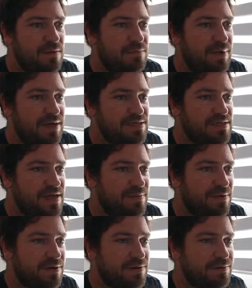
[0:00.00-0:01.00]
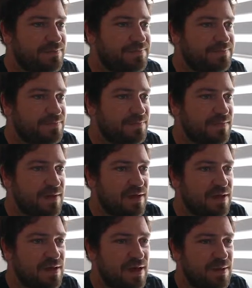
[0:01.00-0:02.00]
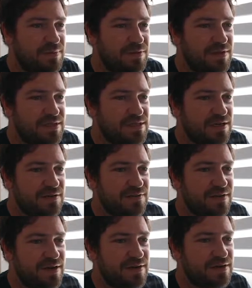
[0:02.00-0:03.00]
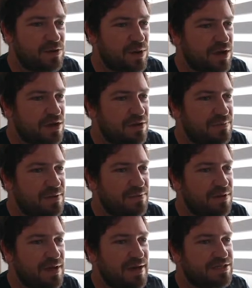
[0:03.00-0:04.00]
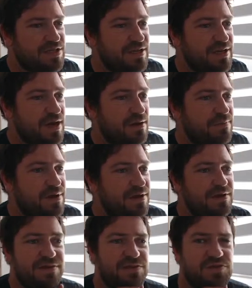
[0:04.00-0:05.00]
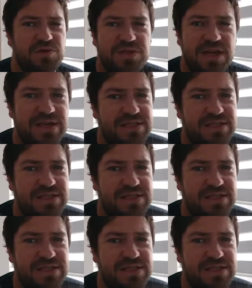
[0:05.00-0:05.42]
bus depot. I put this little thing here, and quite a lot of people actually come here to sort of like